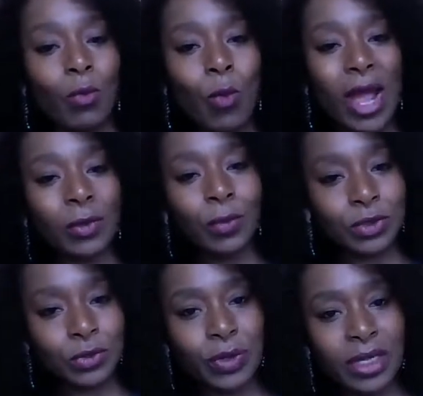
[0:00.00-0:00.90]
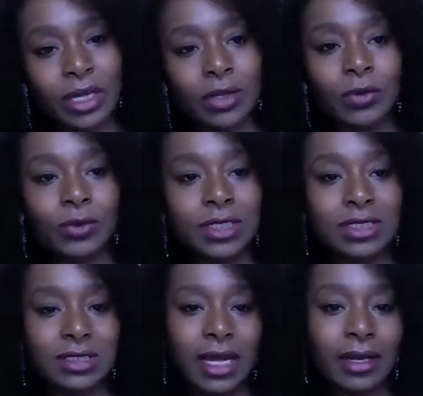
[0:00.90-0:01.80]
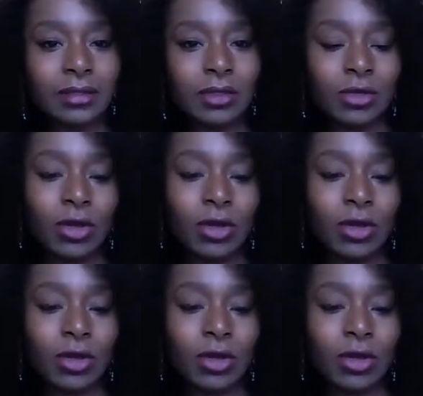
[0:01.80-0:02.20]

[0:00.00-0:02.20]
why we're doing it. You understand,